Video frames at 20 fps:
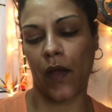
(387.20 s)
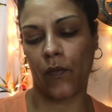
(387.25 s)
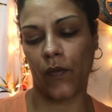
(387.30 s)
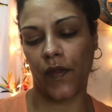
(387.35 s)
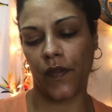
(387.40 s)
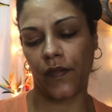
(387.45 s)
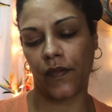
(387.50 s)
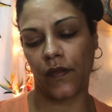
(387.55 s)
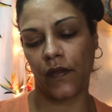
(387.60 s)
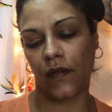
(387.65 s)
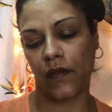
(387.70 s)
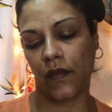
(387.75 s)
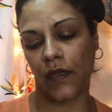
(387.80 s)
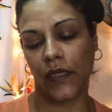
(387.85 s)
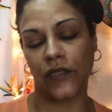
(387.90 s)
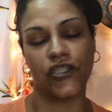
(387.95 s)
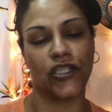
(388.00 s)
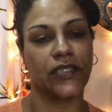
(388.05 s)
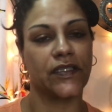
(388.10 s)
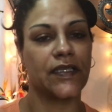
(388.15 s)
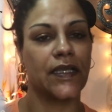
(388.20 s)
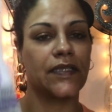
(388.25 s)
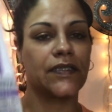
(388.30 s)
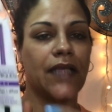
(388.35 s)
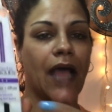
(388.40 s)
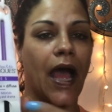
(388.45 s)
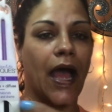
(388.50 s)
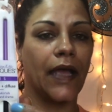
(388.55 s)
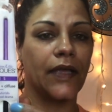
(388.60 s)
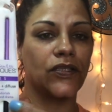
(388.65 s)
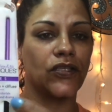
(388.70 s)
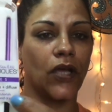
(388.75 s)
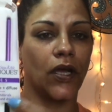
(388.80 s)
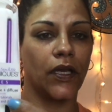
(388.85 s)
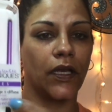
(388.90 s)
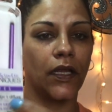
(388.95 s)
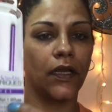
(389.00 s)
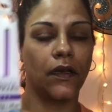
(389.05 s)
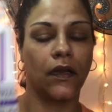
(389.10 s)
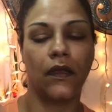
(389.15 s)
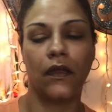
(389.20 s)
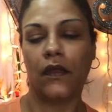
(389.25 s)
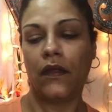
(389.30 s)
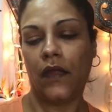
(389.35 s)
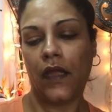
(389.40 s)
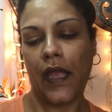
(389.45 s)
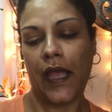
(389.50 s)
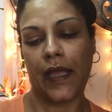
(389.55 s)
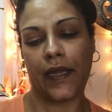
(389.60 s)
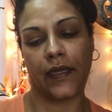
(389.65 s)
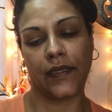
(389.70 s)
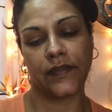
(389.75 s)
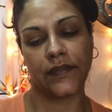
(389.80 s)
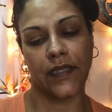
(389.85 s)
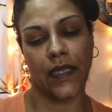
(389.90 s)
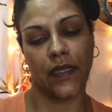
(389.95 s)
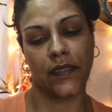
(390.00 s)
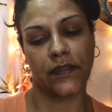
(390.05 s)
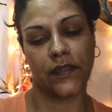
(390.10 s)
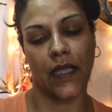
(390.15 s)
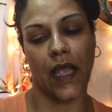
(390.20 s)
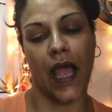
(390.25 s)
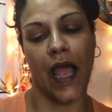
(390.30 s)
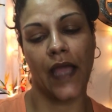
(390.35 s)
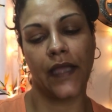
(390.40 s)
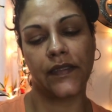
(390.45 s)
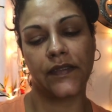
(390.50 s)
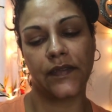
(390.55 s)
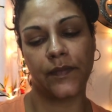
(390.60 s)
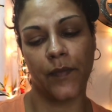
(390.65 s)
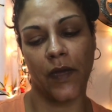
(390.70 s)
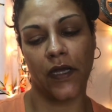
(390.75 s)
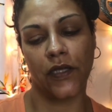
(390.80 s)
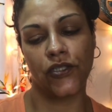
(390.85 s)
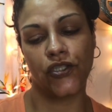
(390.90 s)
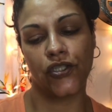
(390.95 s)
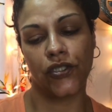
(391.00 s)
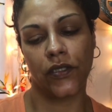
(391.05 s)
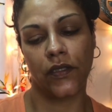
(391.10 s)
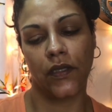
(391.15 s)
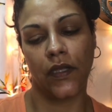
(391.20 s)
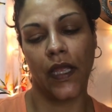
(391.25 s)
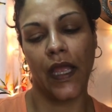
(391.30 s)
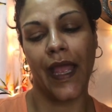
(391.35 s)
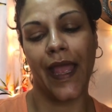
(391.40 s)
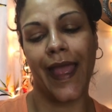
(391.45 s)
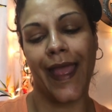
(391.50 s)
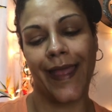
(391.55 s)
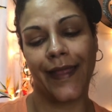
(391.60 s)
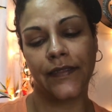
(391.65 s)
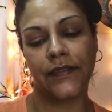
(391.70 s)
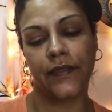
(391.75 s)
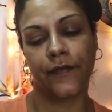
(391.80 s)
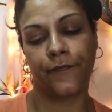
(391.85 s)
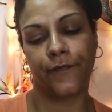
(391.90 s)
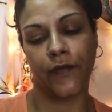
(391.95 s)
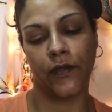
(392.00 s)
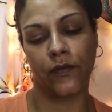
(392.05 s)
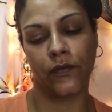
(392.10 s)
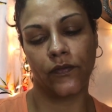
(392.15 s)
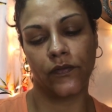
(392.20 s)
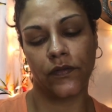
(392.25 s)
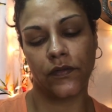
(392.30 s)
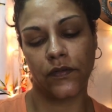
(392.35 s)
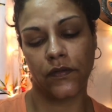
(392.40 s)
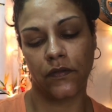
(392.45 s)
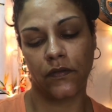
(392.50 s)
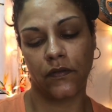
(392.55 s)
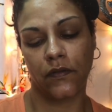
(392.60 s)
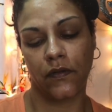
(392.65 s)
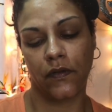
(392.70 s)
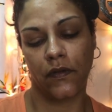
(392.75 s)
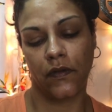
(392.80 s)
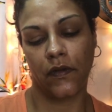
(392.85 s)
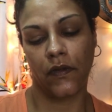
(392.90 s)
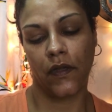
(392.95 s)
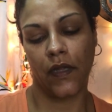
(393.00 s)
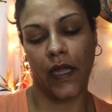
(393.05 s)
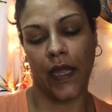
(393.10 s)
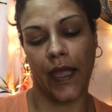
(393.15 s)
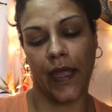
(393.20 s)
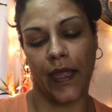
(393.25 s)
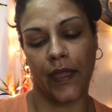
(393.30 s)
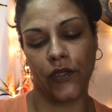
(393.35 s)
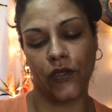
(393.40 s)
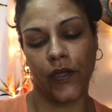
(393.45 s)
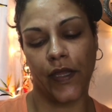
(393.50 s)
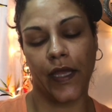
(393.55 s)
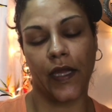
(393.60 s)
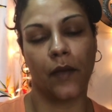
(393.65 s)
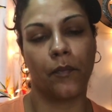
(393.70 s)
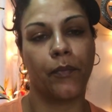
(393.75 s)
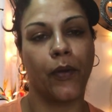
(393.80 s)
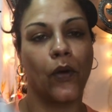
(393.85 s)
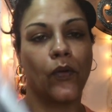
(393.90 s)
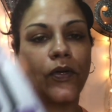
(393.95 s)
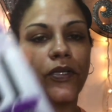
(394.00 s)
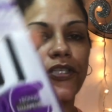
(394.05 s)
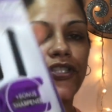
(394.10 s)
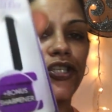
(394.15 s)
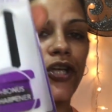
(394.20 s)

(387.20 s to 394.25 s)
out with. It just says eyes on it. And it says eye smudge and diffuse. And you get a bonus